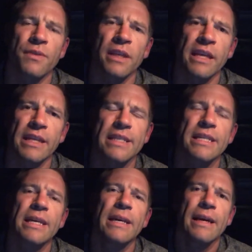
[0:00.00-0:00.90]
over the
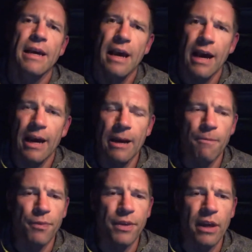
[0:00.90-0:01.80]
years.
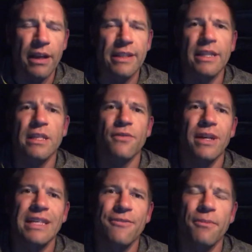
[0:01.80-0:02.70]
The LinkedIn is a
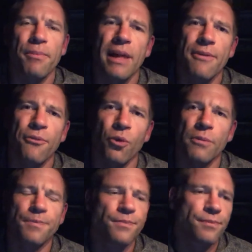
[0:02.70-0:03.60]
very different
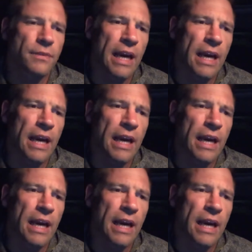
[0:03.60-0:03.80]
platform,